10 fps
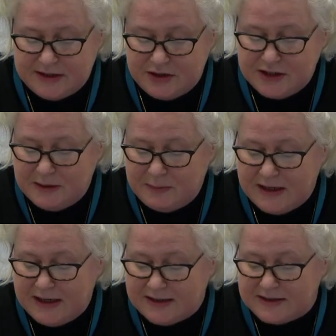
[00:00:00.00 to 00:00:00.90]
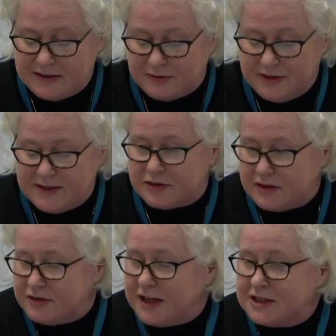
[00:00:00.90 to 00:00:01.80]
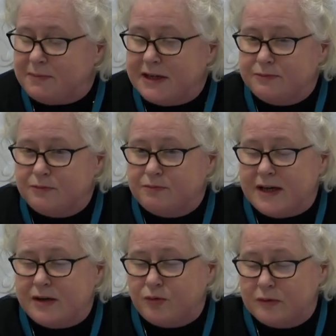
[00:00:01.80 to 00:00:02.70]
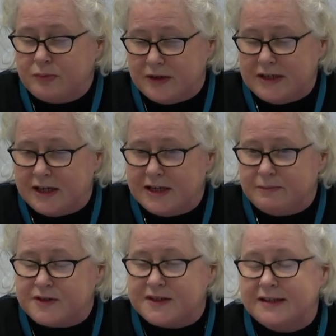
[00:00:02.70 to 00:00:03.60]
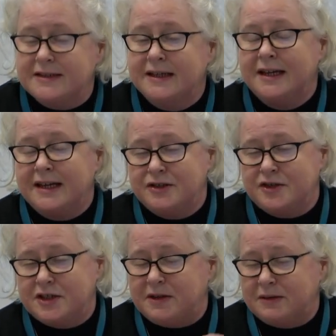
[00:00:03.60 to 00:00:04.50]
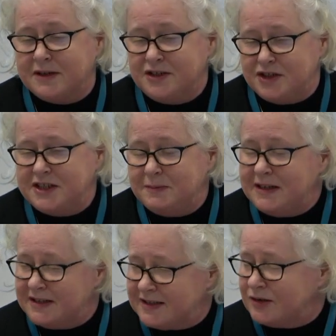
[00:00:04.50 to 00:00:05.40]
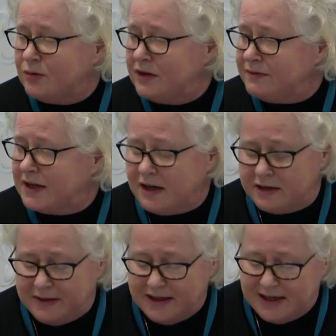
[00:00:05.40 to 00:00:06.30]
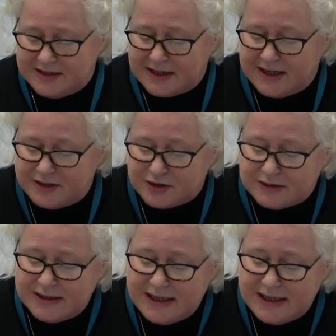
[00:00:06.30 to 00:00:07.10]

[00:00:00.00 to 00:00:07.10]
GDP has decreased or contracted by 1.9%. And just to bear in mind, GDP is that whole of economy indicator.